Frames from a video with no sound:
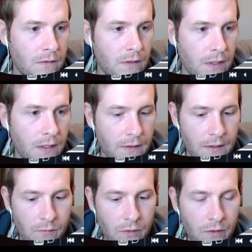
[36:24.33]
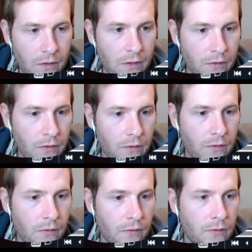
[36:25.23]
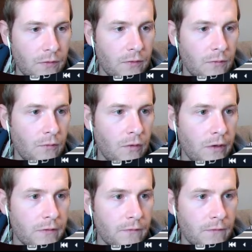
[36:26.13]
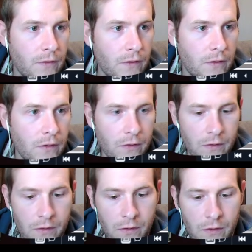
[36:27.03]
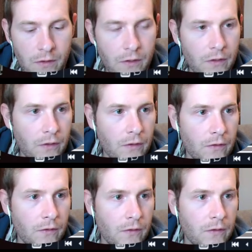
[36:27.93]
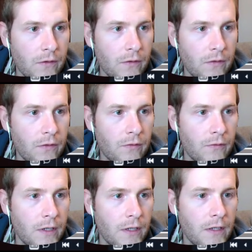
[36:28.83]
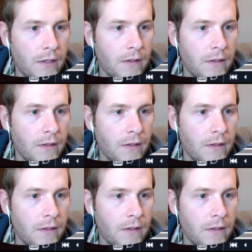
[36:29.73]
And then we're going to thwart for 3.